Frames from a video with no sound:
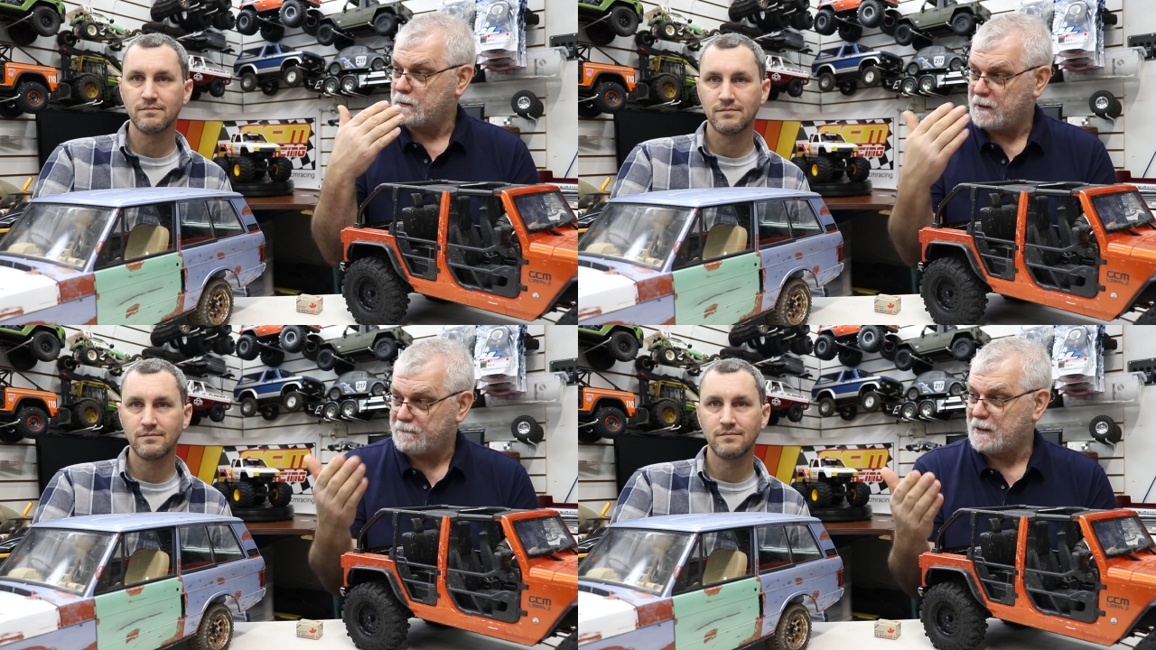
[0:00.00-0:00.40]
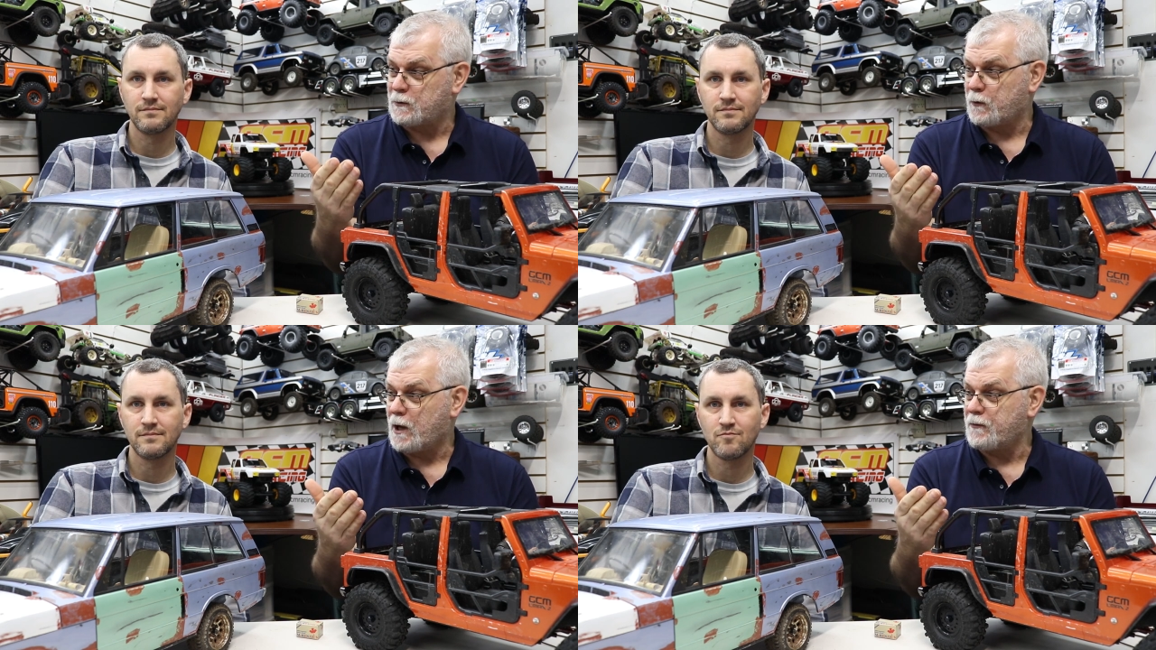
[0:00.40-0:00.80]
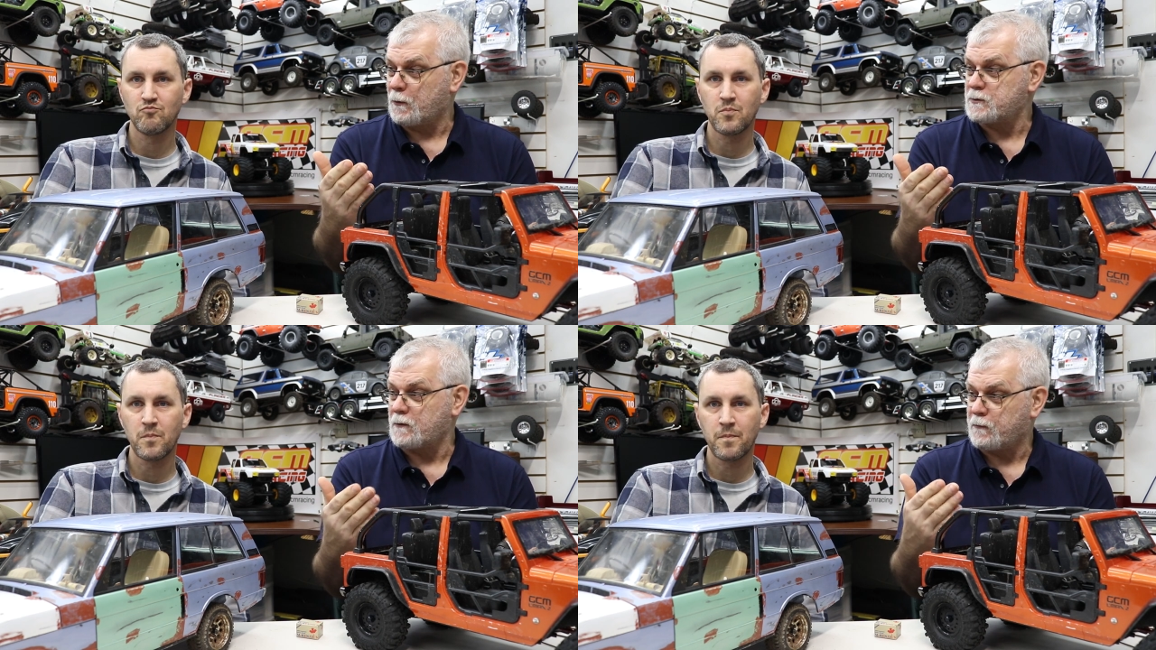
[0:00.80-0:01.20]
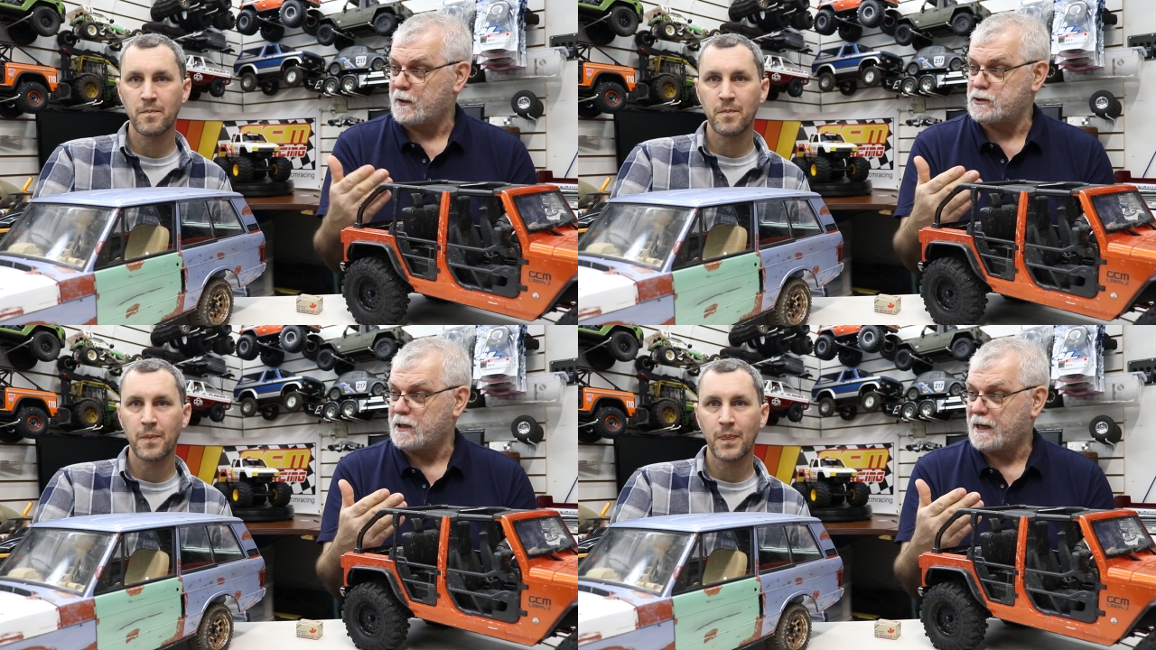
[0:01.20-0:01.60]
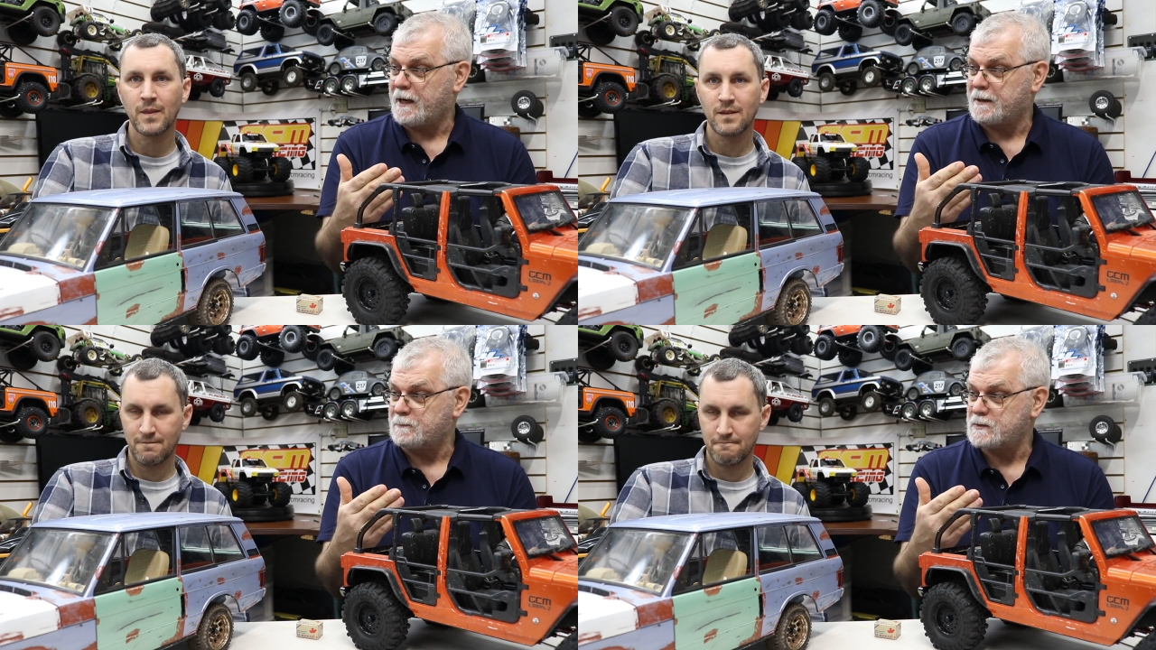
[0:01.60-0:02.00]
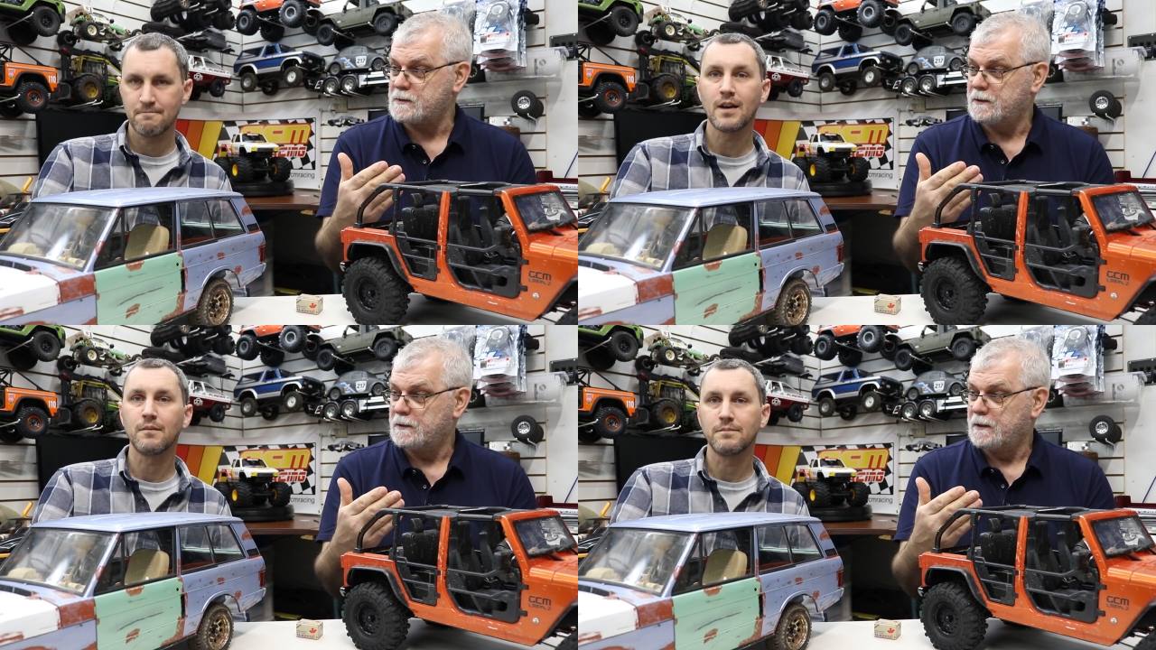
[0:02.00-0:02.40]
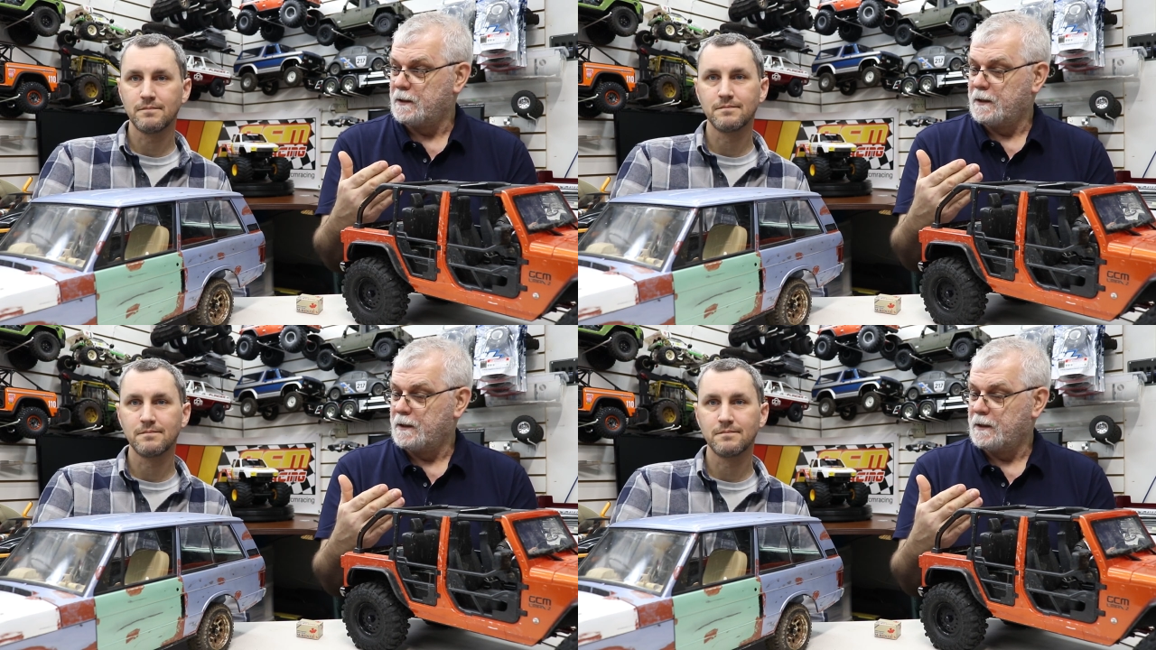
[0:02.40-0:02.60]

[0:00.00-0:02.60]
Speaker 1: if they turn on, those are functioning items. Yep.